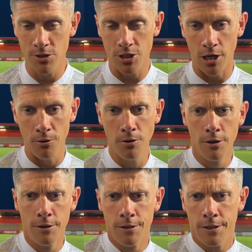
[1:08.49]
So
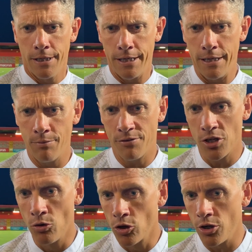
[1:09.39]
um, we've
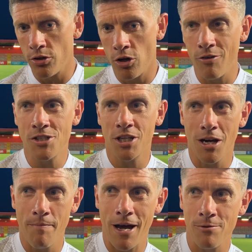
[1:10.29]
still got Norris to
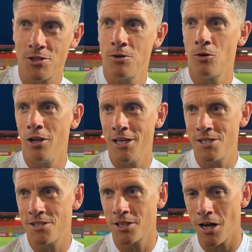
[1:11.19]
come back, we've still got
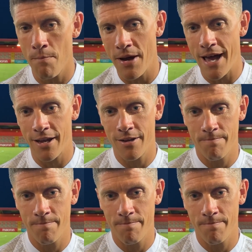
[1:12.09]
List to come back,